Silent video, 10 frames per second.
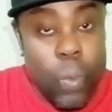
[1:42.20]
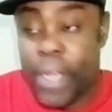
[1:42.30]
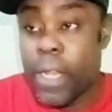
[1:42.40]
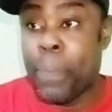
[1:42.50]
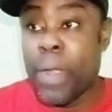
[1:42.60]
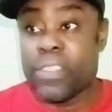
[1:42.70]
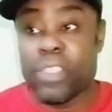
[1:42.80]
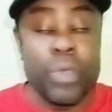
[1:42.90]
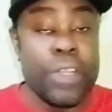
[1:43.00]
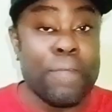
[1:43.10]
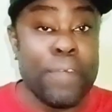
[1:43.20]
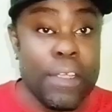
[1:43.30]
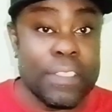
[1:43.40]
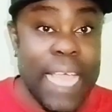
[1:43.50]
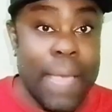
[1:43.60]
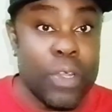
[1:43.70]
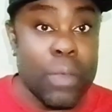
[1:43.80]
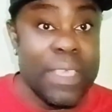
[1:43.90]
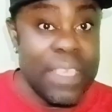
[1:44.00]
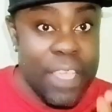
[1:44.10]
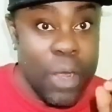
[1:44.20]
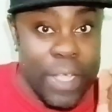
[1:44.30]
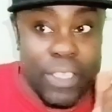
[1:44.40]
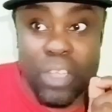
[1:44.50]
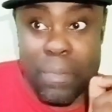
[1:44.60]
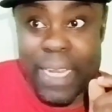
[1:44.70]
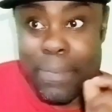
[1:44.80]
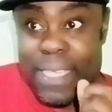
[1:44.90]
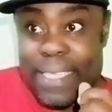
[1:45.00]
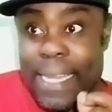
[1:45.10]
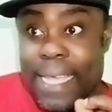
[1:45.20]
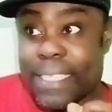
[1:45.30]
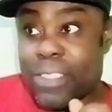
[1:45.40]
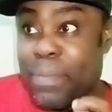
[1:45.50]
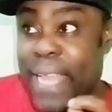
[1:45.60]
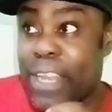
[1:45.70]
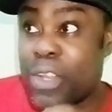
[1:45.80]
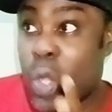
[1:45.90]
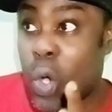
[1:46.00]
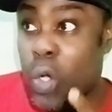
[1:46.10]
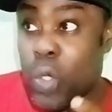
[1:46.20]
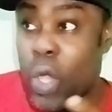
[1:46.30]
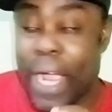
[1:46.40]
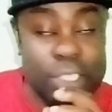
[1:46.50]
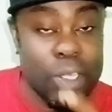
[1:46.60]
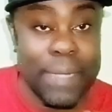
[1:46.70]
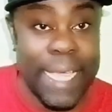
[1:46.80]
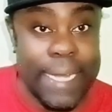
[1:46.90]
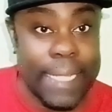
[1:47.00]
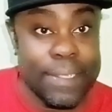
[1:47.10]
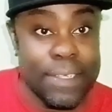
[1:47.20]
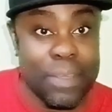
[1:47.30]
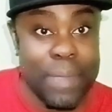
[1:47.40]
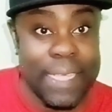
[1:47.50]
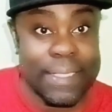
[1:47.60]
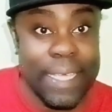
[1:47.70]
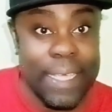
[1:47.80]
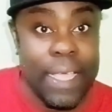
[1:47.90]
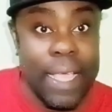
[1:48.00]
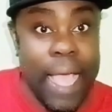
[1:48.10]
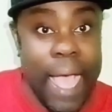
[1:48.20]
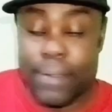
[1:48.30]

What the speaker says: When the person doing the first time, you know, me hear when somebody basically asks something like no, no, or something like that. You know what I'm saying?